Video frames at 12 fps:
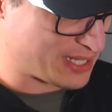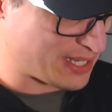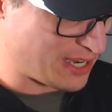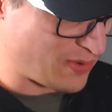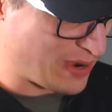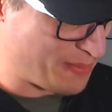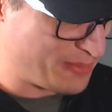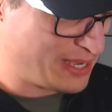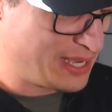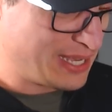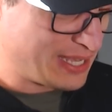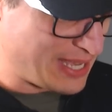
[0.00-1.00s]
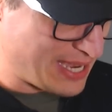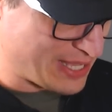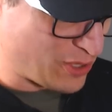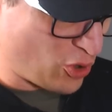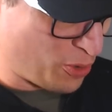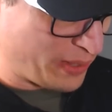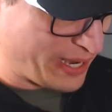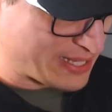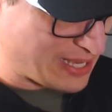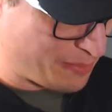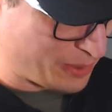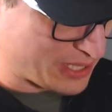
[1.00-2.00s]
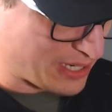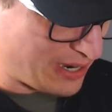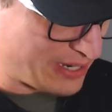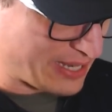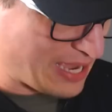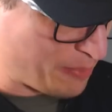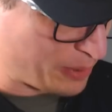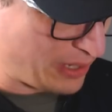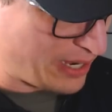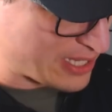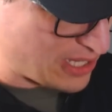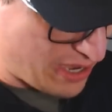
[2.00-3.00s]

So, um, yeah, the All Blacks able to kind of capitalise, not